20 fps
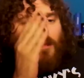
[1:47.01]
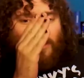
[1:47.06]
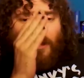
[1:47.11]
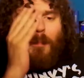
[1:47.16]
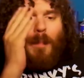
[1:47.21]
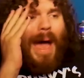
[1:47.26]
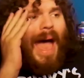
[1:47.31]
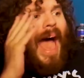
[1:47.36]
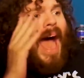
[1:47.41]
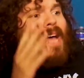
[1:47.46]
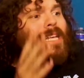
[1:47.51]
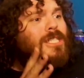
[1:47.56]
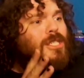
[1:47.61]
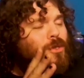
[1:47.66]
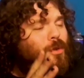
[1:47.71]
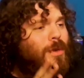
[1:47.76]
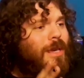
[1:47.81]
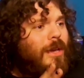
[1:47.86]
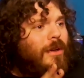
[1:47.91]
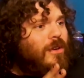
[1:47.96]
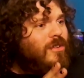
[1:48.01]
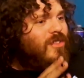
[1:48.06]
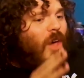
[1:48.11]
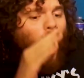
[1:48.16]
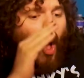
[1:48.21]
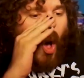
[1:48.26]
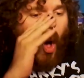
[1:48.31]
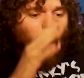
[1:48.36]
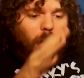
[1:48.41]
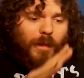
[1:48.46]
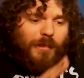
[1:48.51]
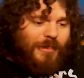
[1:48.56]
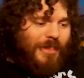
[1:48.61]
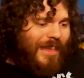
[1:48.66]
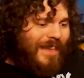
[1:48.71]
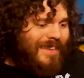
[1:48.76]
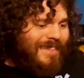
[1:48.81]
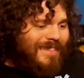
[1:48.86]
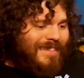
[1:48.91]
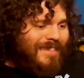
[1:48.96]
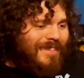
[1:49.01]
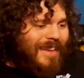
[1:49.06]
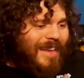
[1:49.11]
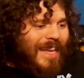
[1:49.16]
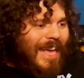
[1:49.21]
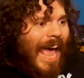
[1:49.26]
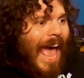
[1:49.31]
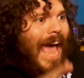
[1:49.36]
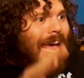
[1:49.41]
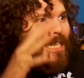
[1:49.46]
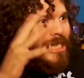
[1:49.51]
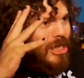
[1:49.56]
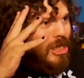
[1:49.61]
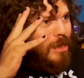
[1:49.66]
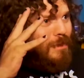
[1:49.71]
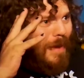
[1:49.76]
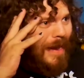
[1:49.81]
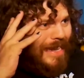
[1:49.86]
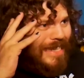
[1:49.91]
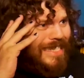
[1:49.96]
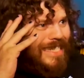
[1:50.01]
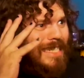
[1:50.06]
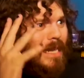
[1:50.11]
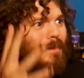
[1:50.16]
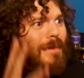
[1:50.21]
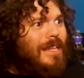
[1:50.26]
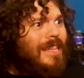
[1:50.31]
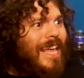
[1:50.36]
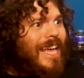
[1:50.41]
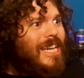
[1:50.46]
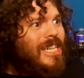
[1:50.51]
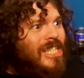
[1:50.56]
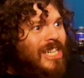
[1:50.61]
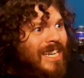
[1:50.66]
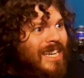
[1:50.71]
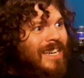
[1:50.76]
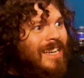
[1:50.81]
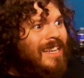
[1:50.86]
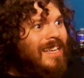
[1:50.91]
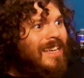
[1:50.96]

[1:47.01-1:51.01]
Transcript: me the past two years, all of this has just been a simulation?